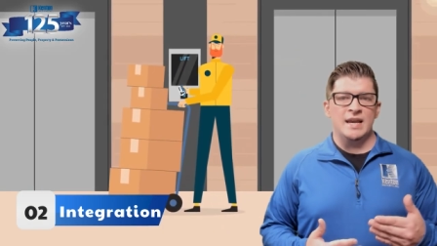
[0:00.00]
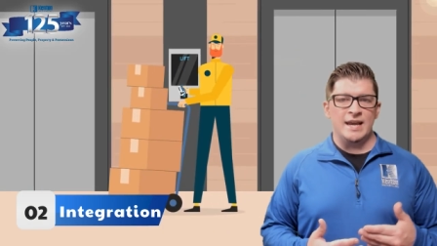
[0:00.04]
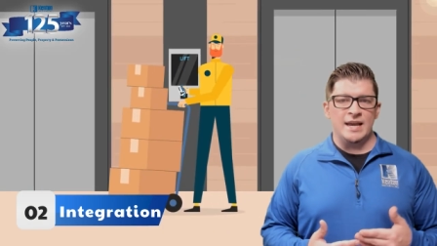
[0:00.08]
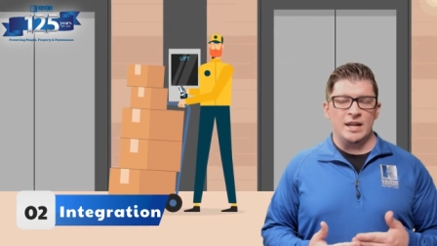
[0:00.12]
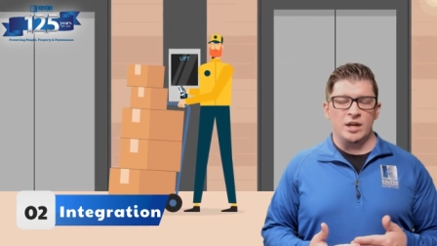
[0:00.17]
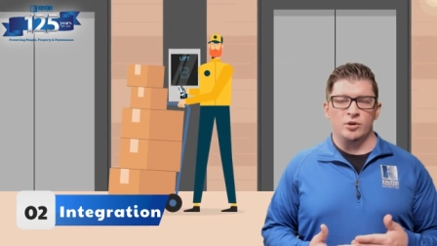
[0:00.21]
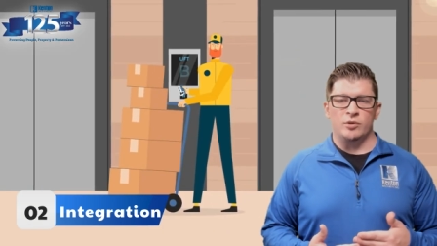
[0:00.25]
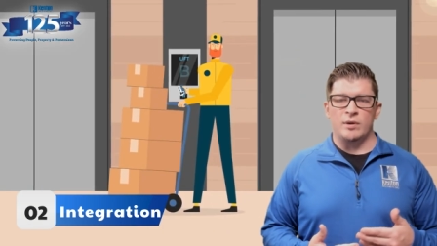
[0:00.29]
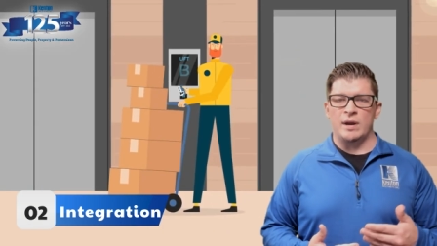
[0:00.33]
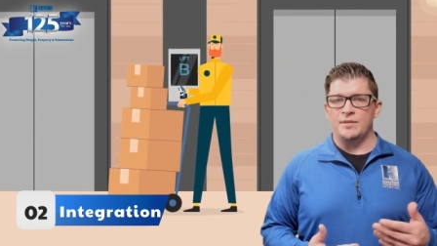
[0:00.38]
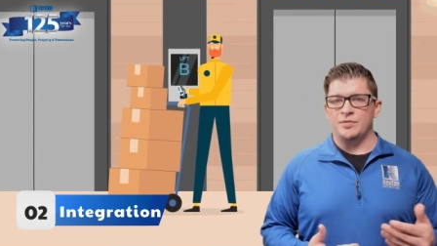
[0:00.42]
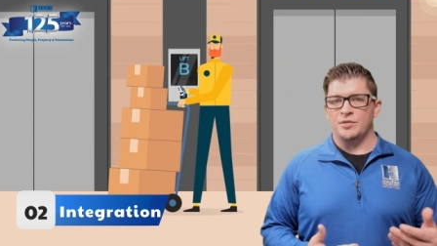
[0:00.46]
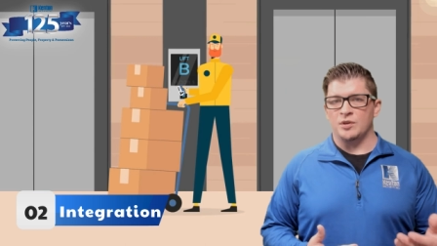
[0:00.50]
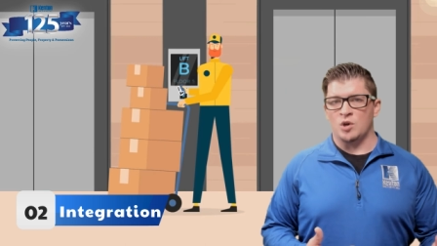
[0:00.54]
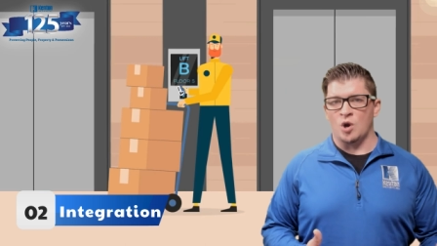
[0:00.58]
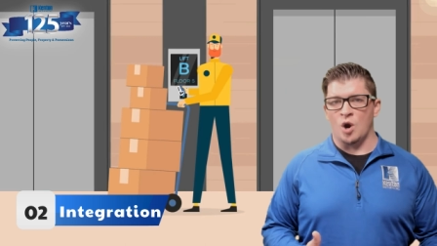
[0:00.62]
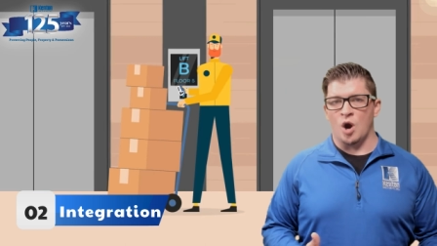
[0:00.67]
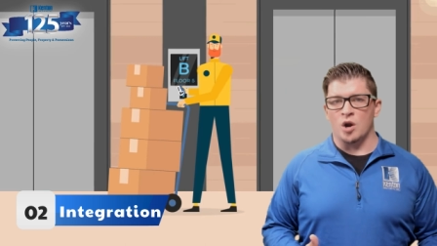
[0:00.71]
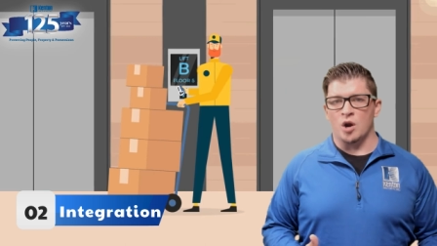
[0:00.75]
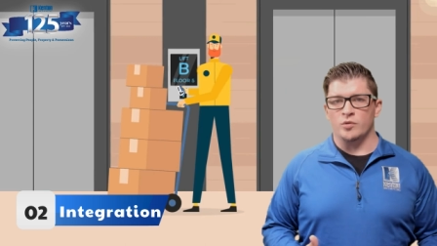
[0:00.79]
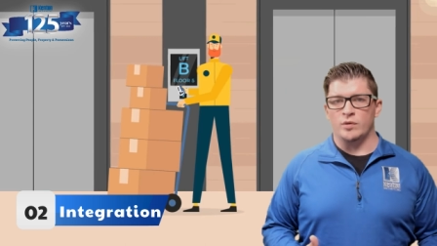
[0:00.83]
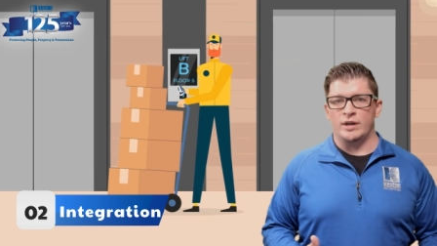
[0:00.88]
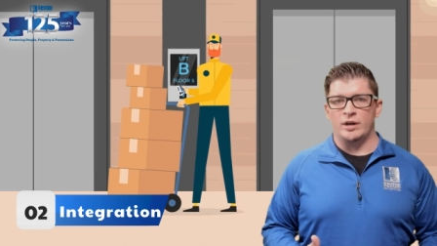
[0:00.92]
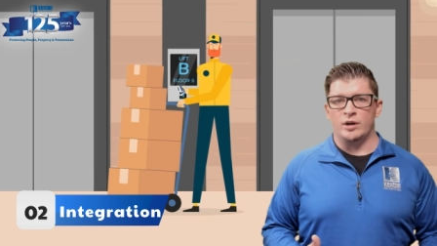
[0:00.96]
integrate the
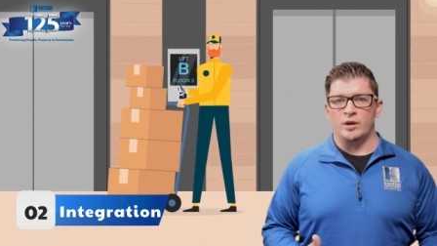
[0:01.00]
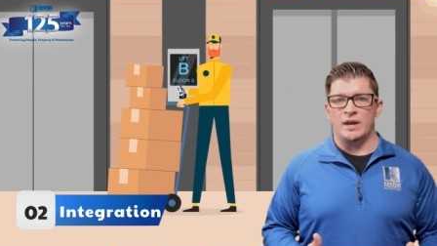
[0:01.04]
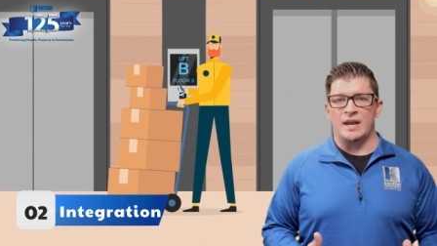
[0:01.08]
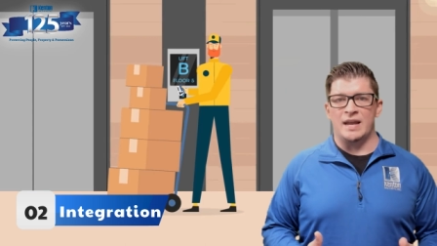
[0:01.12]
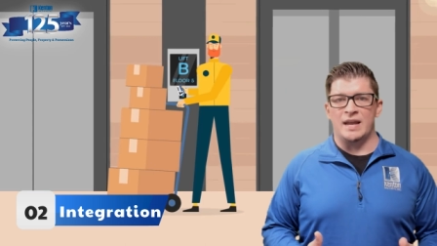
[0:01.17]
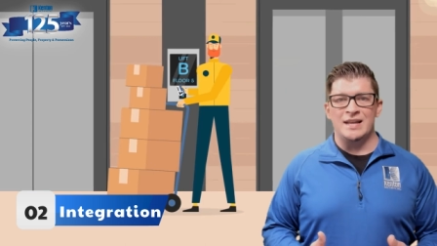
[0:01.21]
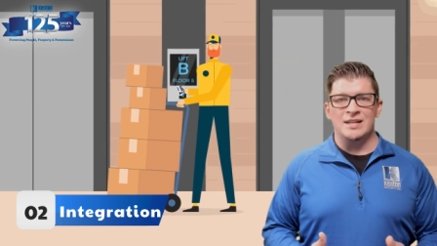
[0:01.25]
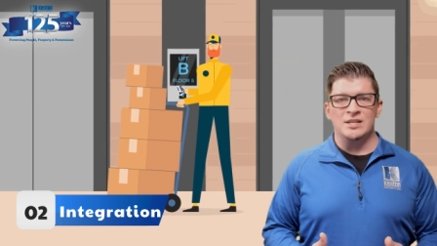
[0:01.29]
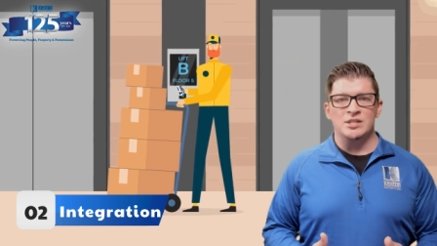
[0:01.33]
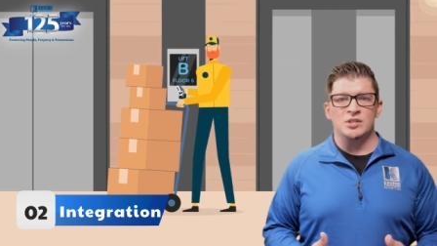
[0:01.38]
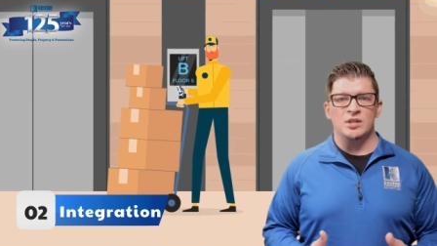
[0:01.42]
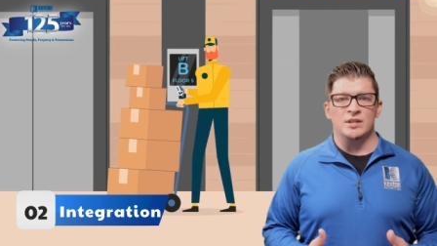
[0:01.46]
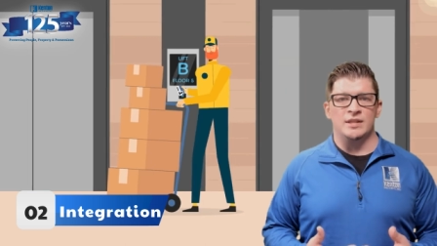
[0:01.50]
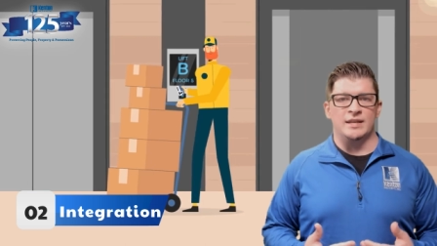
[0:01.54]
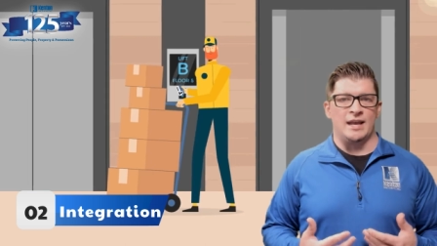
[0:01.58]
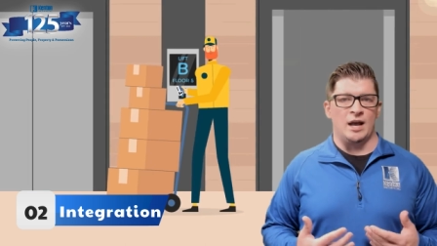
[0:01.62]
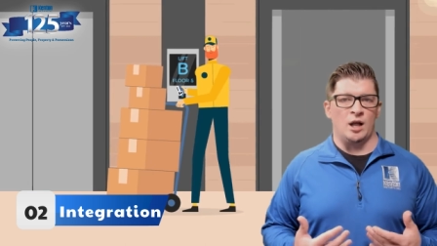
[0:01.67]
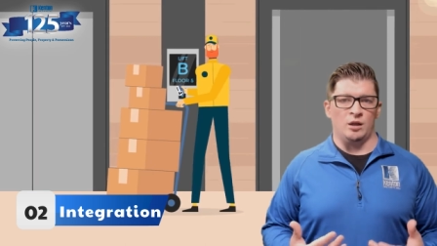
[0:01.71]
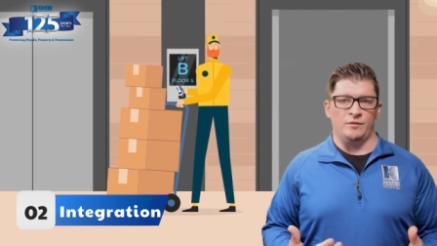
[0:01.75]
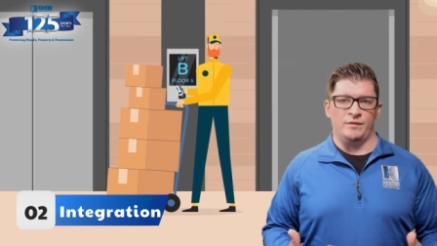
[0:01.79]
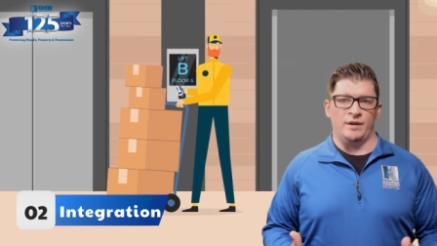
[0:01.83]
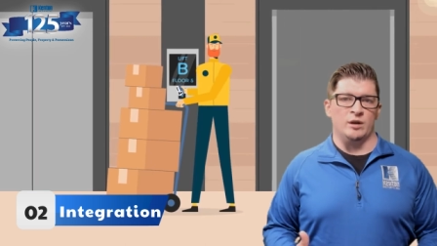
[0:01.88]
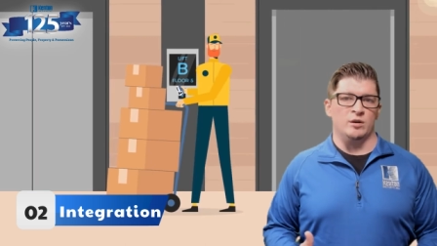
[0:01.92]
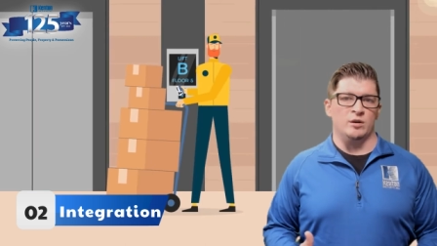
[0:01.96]
card reader into the
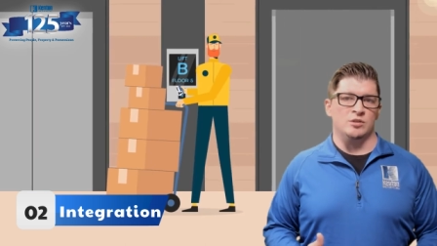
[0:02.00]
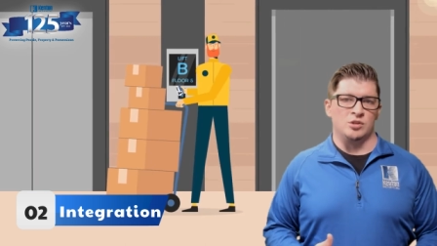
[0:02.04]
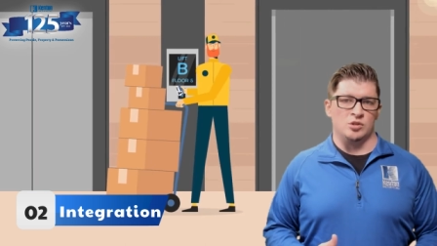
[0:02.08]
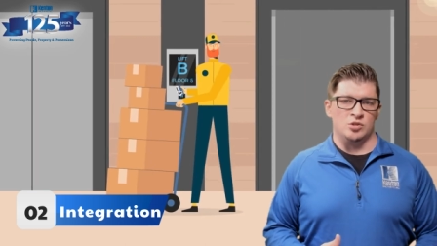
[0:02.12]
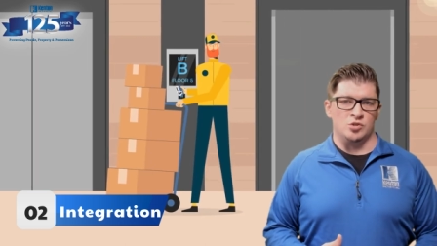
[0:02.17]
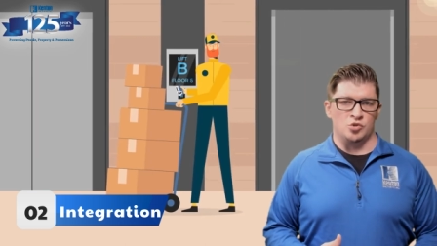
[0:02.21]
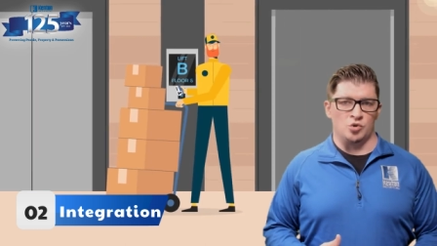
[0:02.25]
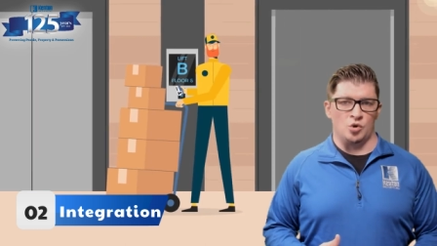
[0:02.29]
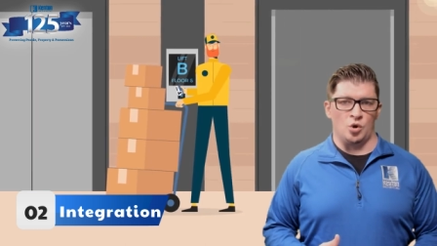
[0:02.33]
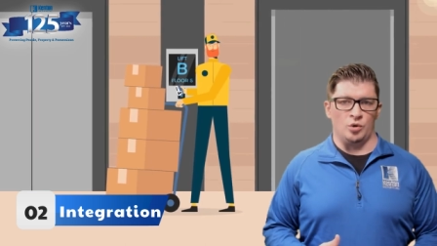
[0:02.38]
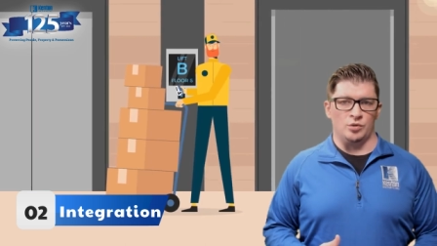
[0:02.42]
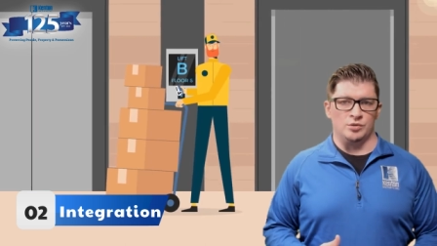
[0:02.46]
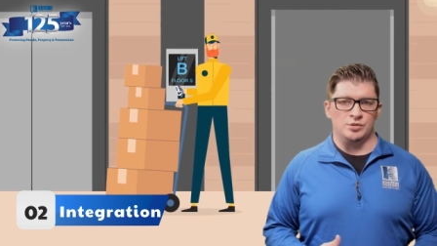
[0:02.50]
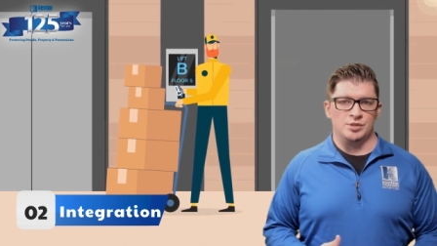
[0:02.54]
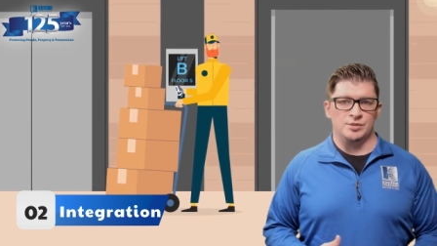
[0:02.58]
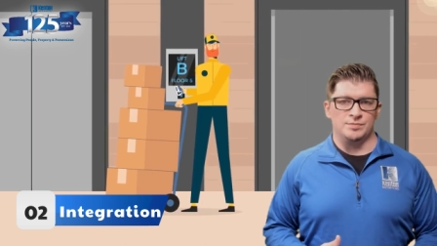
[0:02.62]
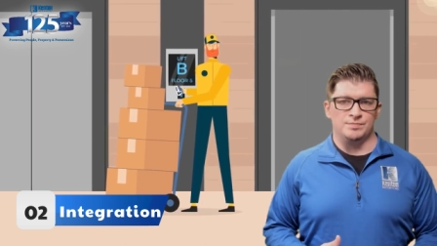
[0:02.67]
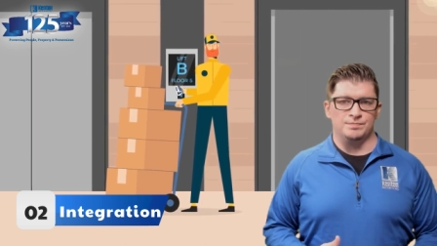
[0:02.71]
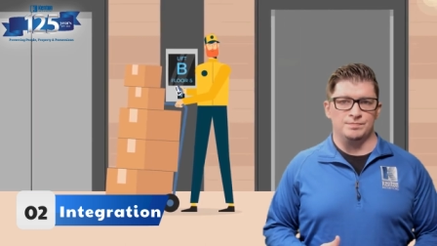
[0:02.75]
elevator's controls.